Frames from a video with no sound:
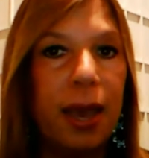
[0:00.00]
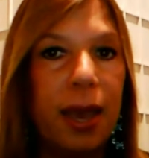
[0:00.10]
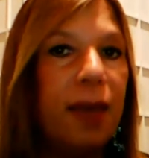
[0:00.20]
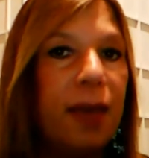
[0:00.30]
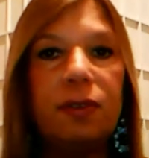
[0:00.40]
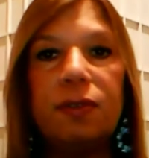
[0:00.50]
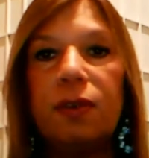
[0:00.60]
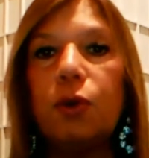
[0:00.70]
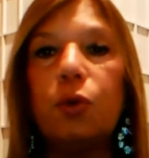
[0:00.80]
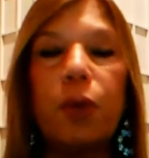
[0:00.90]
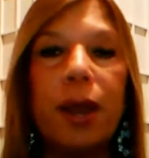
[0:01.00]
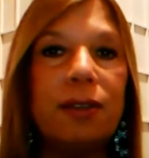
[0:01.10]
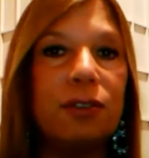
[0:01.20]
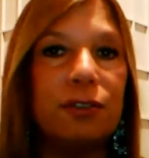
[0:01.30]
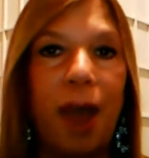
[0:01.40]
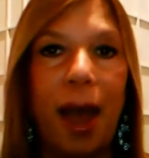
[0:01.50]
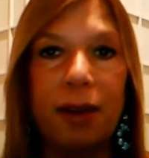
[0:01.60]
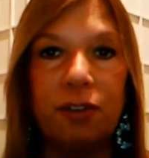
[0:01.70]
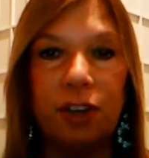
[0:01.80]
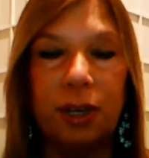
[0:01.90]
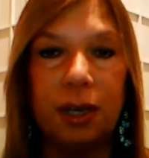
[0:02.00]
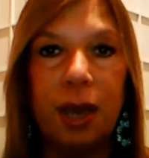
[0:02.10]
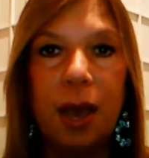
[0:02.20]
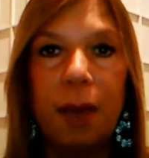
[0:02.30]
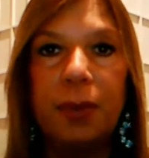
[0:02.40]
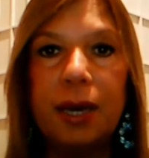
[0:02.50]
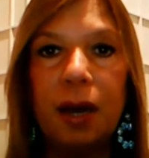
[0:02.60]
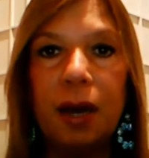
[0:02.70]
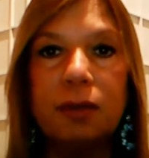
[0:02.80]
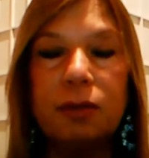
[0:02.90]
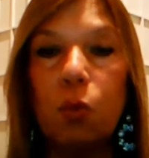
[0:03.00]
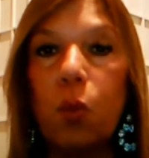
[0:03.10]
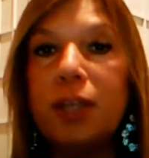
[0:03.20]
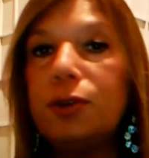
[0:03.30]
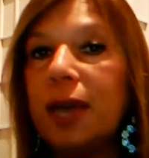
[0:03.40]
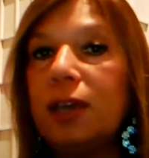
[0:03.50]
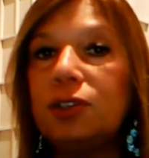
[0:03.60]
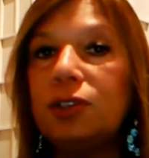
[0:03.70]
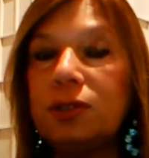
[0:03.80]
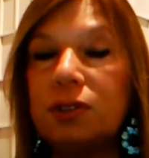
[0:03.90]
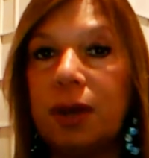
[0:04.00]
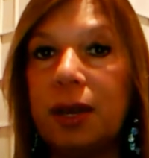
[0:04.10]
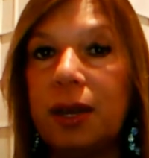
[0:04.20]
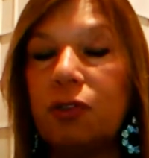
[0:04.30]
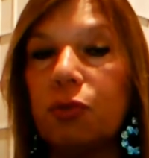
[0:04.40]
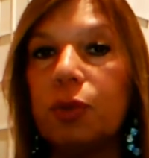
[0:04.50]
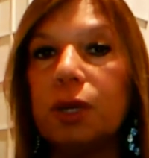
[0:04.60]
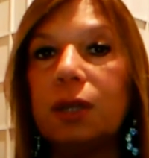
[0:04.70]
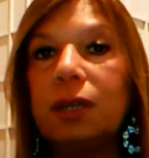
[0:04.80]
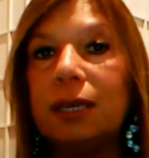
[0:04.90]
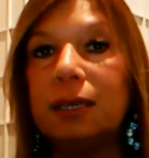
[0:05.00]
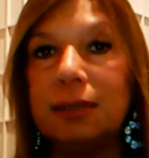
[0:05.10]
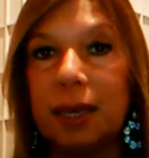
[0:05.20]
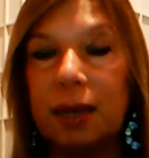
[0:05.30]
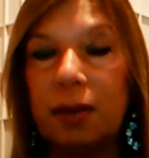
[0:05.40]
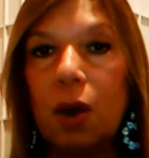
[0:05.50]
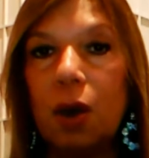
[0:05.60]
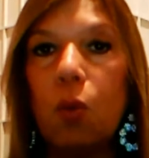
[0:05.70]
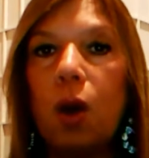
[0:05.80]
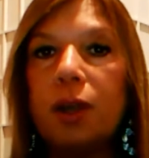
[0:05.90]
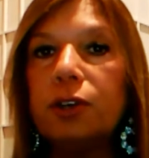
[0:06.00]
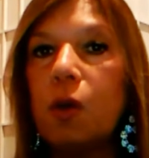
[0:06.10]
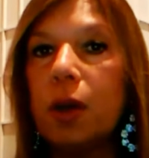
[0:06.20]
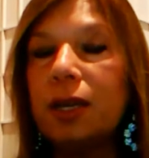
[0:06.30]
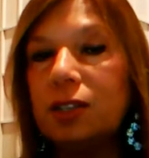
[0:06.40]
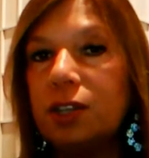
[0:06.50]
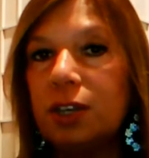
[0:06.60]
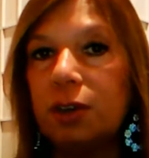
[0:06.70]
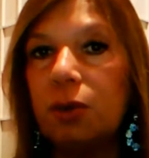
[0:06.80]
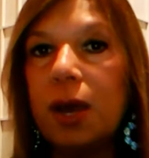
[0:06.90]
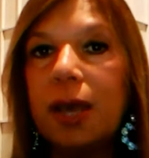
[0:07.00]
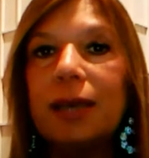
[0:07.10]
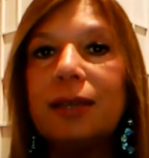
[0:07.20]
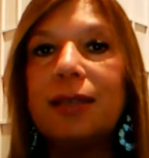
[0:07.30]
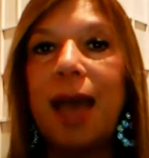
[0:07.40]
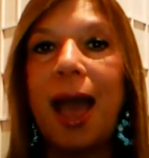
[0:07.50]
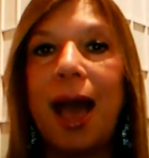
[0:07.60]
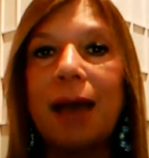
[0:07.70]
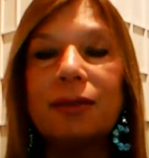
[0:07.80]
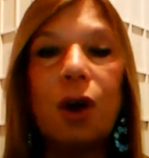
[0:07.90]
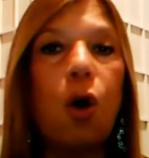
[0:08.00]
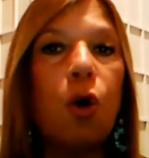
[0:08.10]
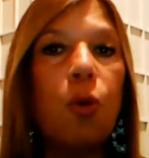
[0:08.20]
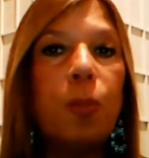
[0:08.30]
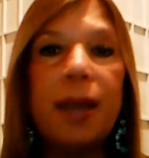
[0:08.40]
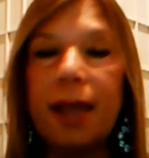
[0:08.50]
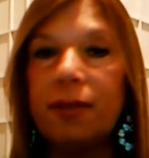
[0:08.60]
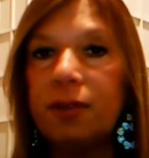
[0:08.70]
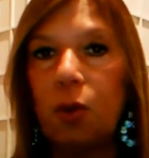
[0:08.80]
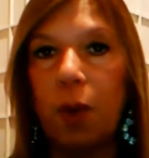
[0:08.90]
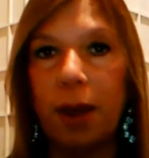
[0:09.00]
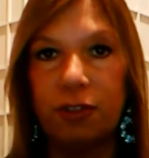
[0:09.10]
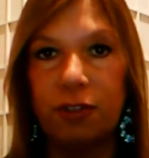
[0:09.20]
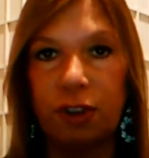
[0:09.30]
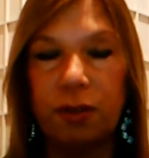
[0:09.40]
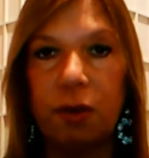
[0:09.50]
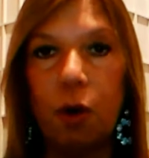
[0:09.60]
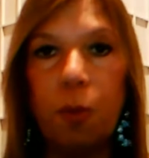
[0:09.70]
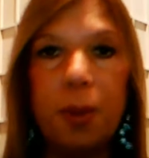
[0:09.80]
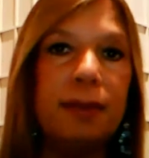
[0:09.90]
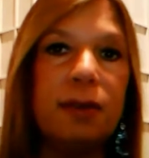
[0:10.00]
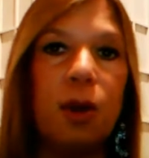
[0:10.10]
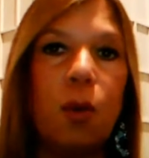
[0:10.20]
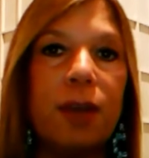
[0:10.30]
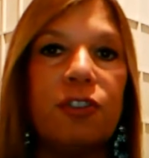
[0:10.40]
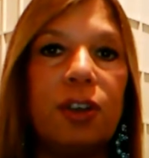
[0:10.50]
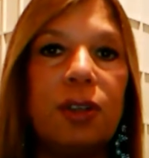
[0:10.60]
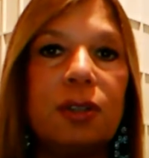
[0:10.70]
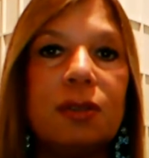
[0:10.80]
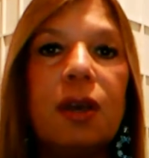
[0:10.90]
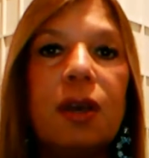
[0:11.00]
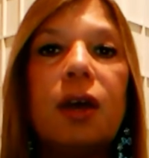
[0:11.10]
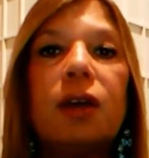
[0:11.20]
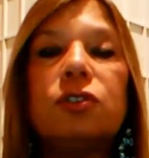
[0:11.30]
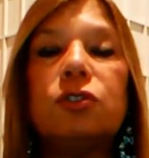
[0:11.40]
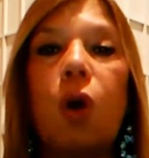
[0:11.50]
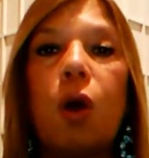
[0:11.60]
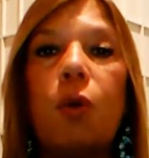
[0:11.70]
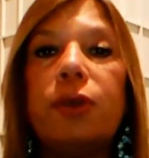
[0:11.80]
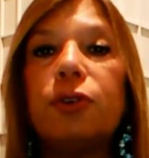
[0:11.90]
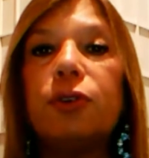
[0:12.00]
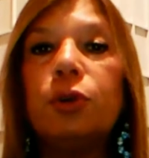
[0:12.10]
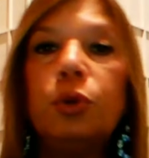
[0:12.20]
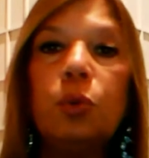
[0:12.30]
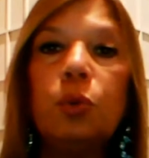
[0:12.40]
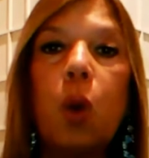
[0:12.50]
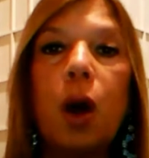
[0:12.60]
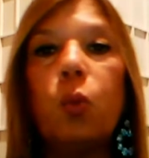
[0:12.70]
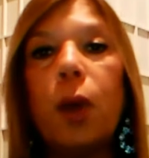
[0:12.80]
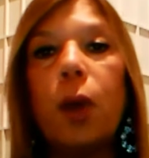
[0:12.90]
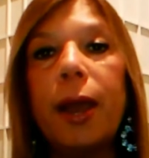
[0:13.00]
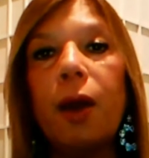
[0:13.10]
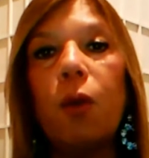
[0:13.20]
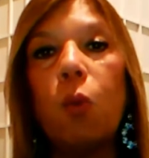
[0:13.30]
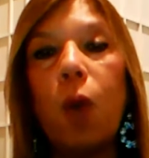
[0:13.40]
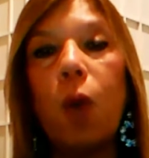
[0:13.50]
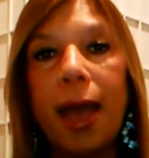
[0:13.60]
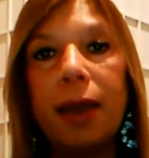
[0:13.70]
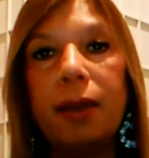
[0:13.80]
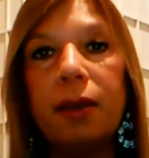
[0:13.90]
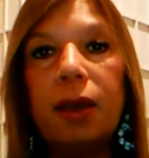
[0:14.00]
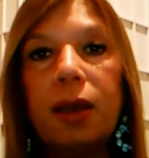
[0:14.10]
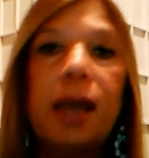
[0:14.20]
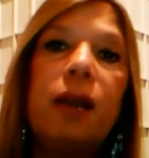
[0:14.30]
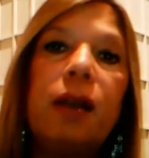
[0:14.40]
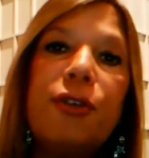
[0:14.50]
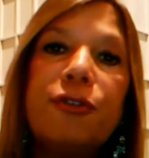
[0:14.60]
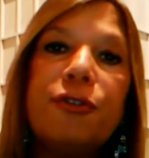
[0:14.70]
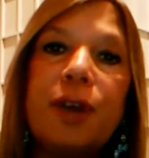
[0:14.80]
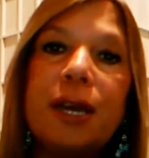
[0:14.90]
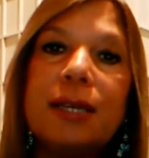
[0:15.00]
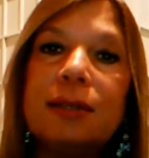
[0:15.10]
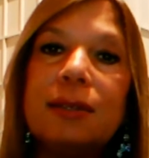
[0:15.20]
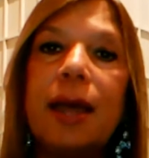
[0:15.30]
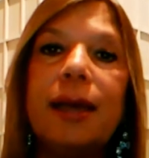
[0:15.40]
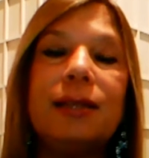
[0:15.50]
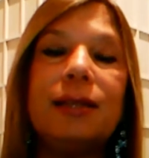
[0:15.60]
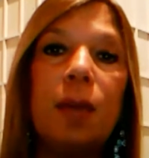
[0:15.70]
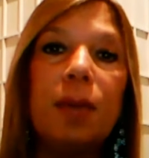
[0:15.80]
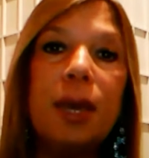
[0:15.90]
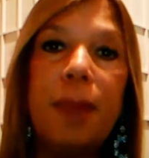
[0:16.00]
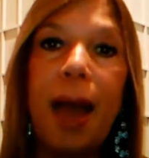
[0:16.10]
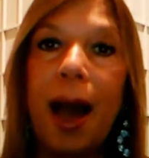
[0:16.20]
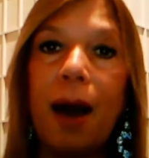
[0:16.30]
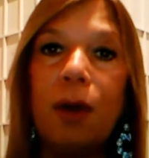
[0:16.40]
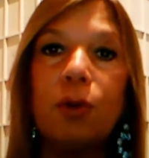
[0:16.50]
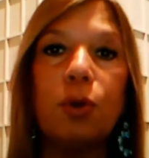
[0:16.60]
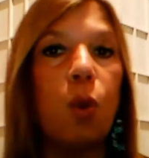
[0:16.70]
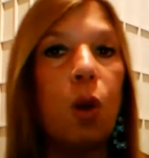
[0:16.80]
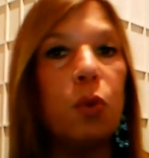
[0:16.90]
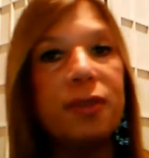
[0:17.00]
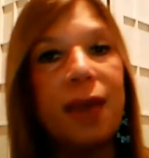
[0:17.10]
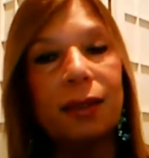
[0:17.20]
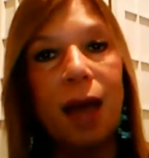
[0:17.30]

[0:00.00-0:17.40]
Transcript: And this is a great strategy because when you get used to it, it's real easy. What you're going to do is ask open-ended questions. Open-ended questions start with who, what, where, when, and other phrases like tell me about, or what was that